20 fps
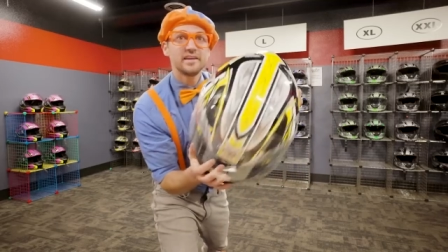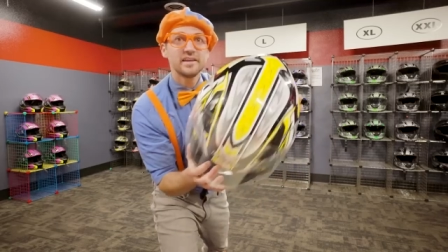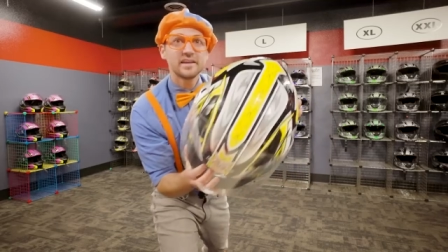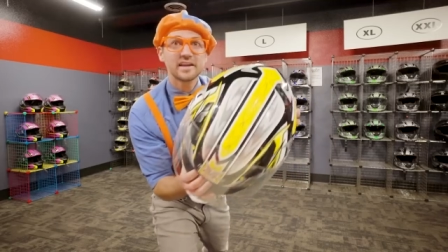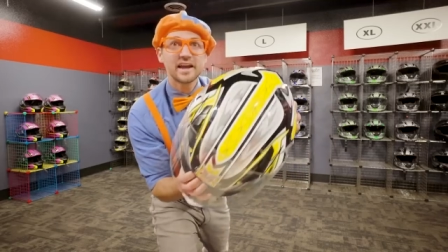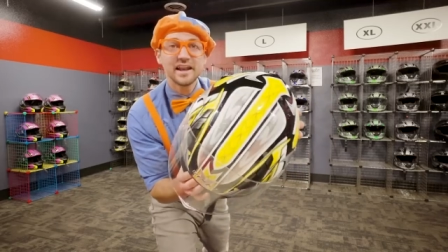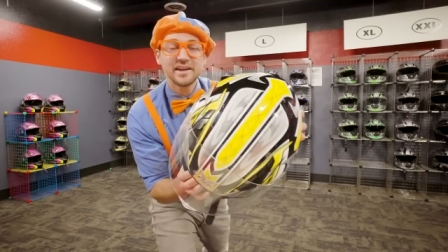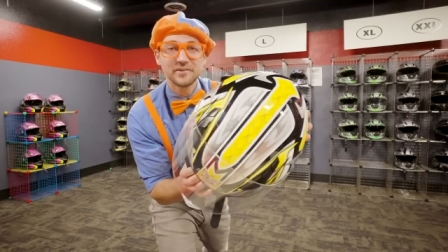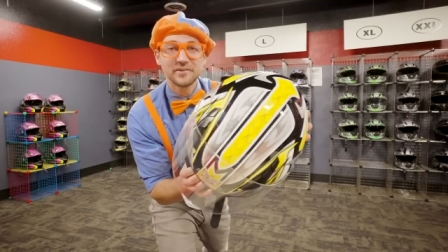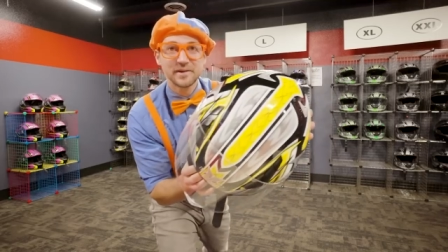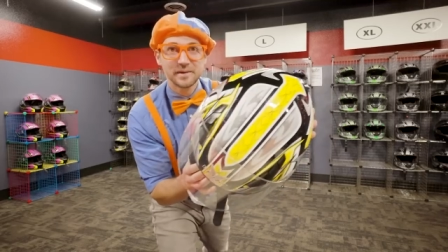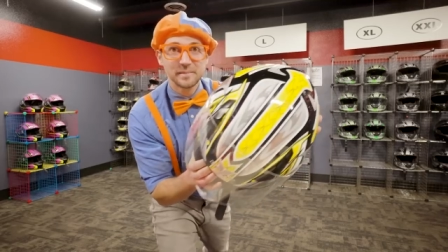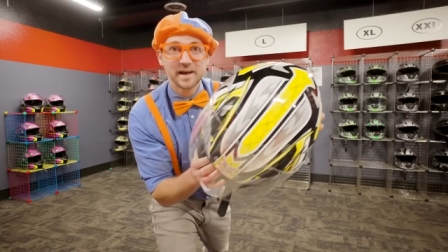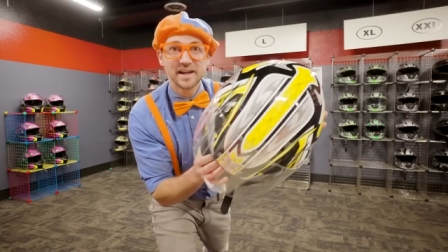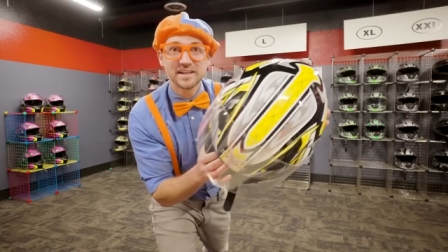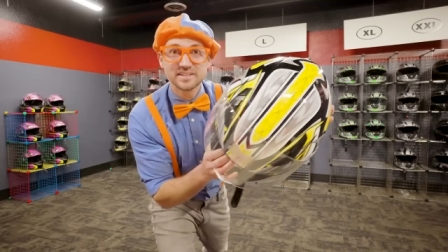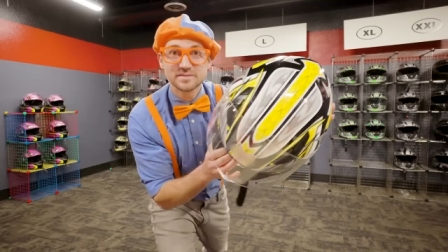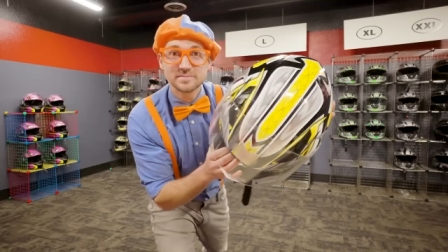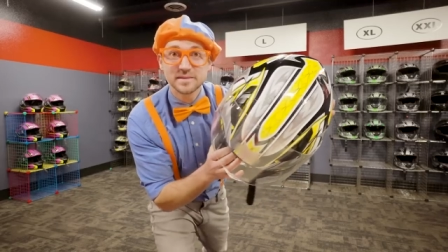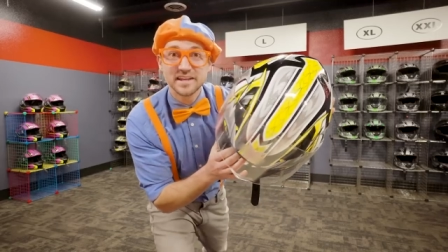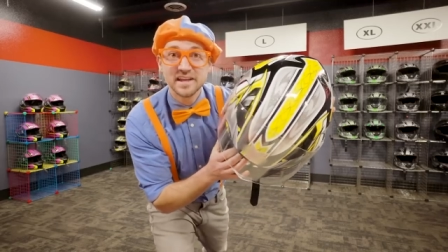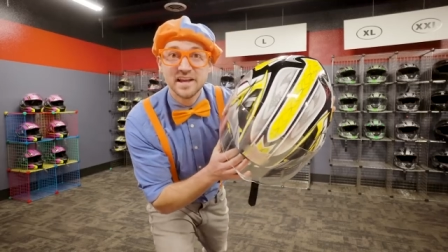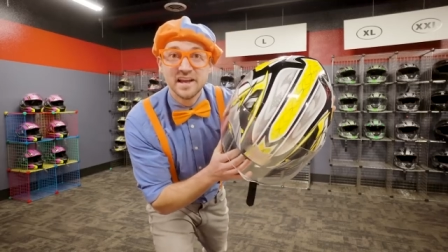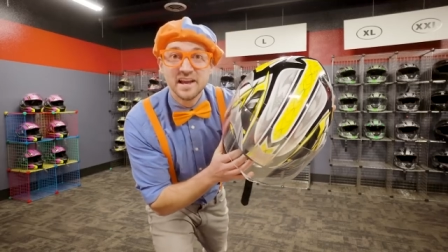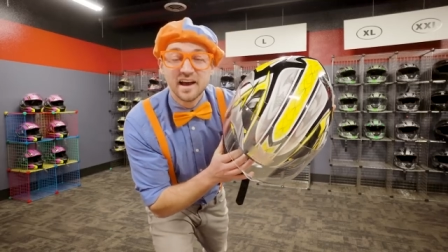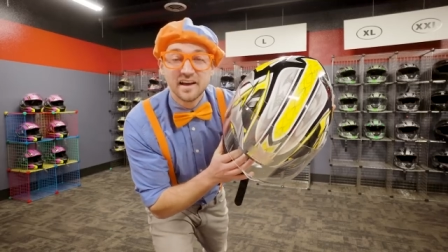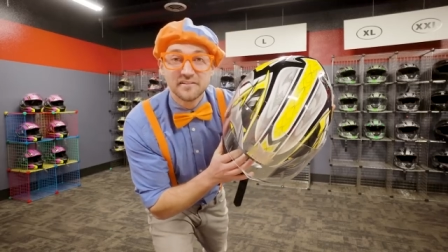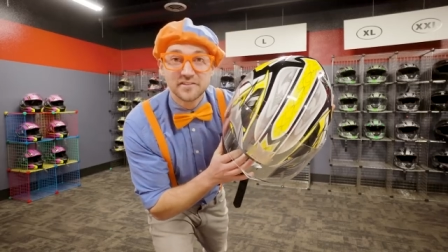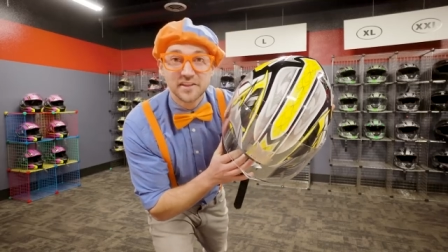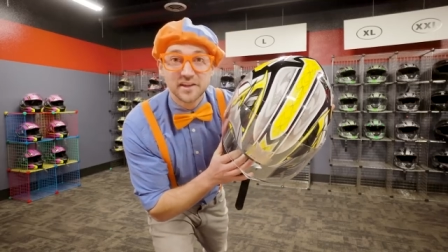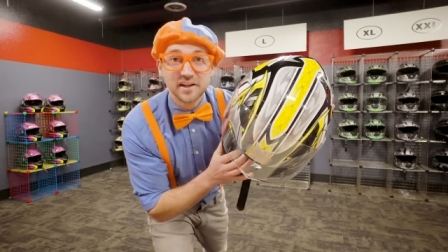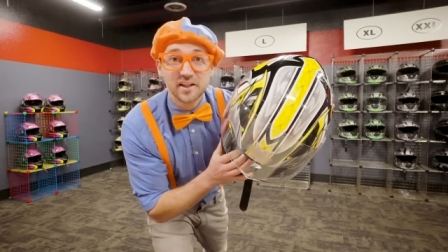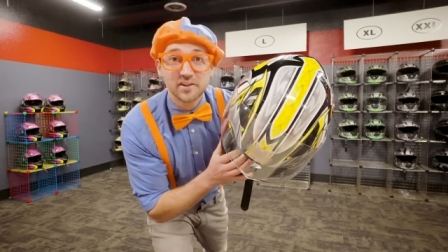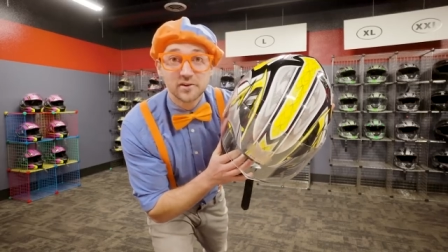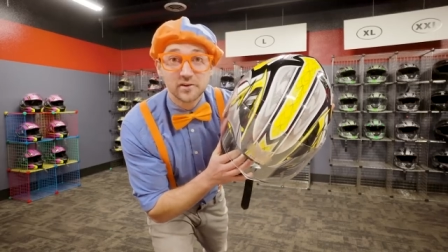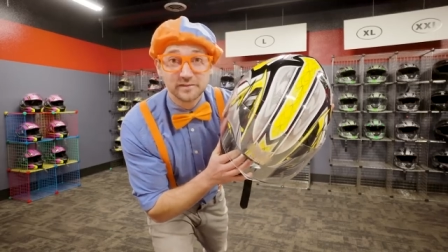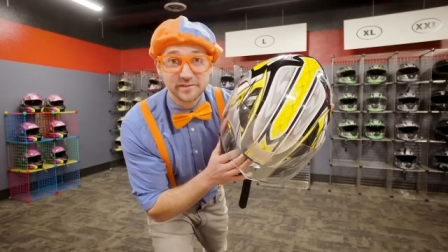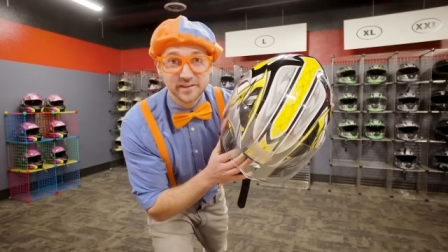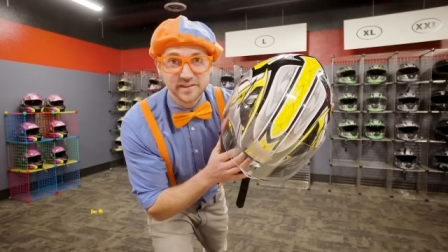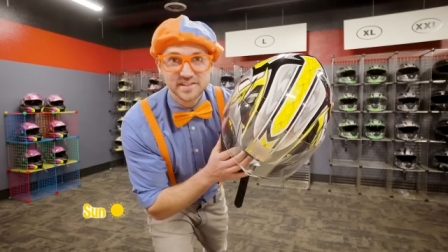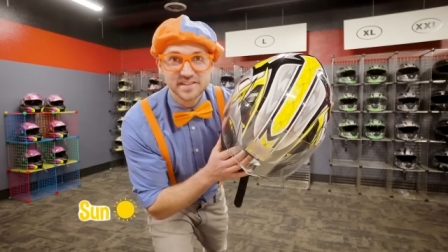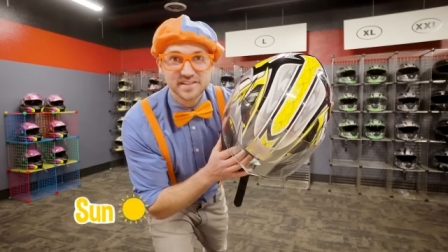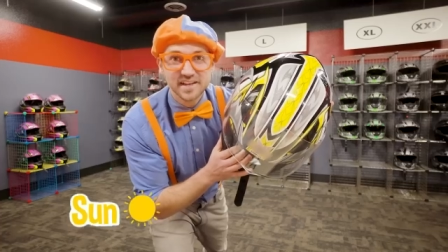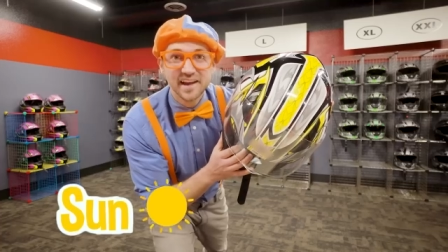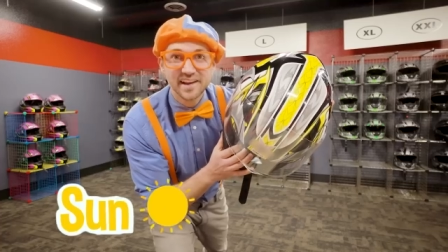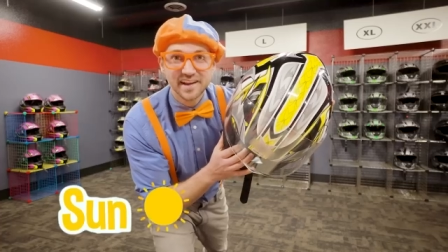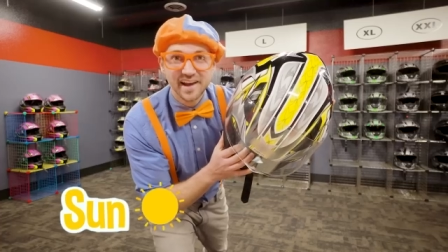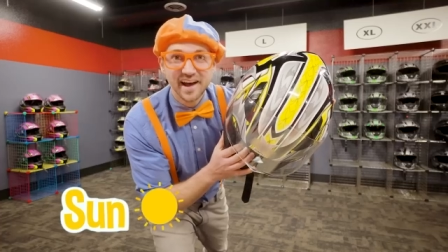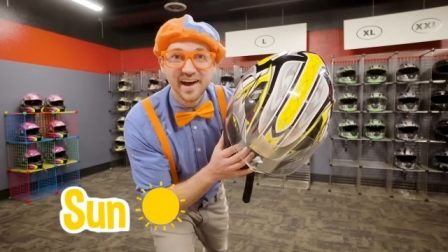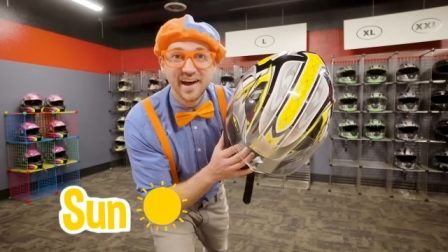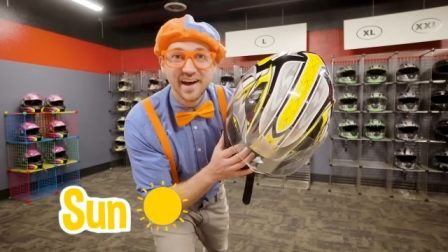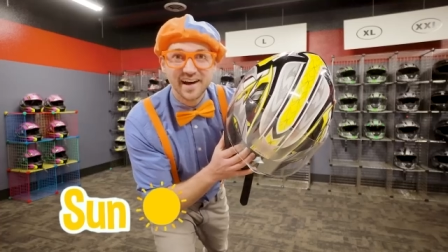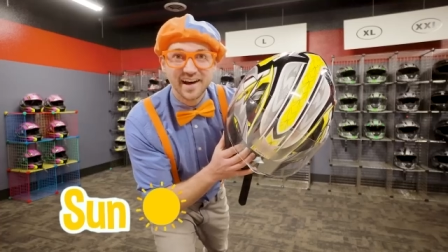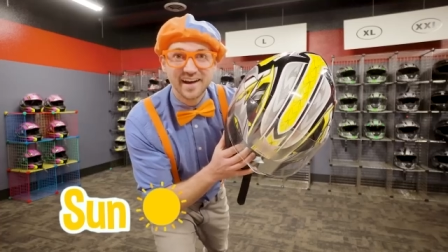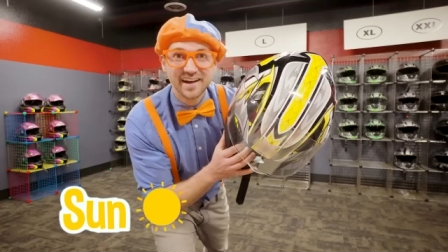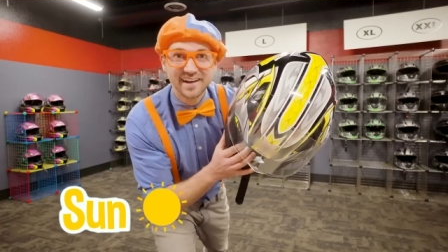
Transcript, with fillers: Kind of reminds me of the color of the sun, huh?